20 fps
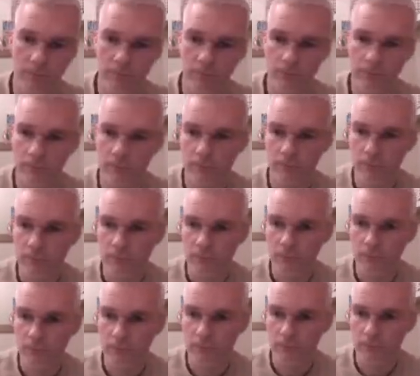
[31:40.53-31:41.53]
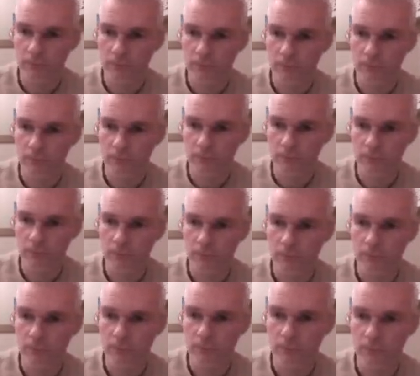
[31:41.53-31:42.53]

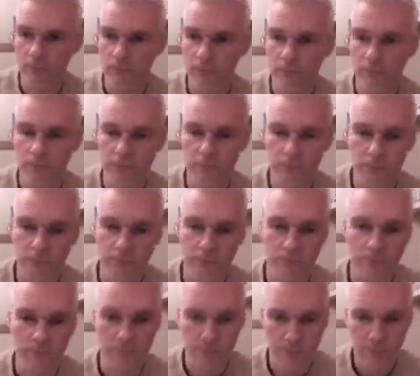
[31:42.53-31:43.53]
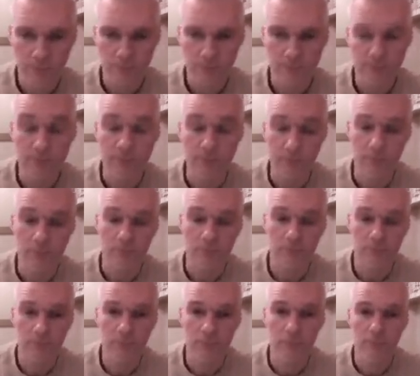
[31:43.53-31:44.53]

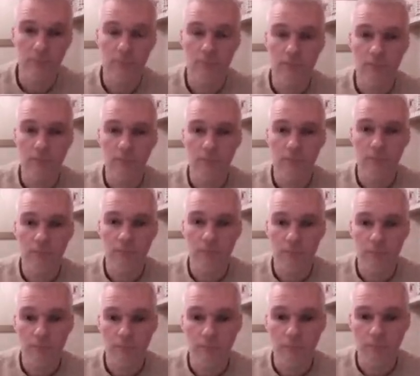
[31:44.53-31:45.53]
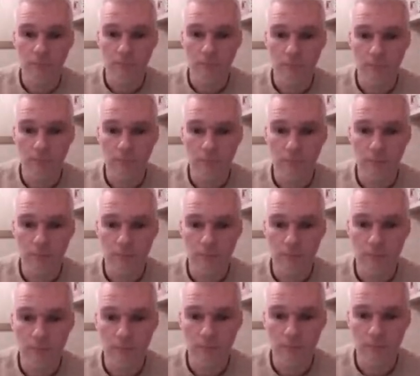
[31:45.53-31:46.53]

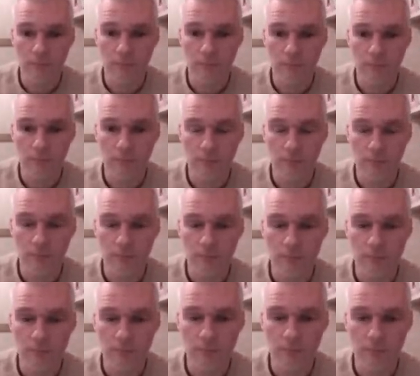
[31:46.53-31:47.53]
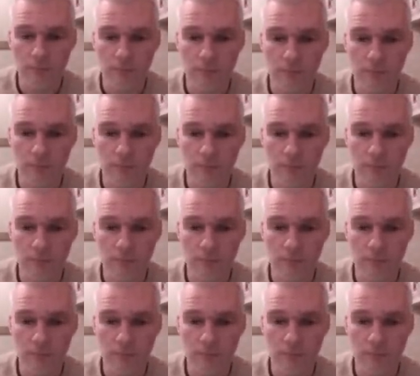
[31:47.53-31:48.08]
No words are spoken by the person on screen.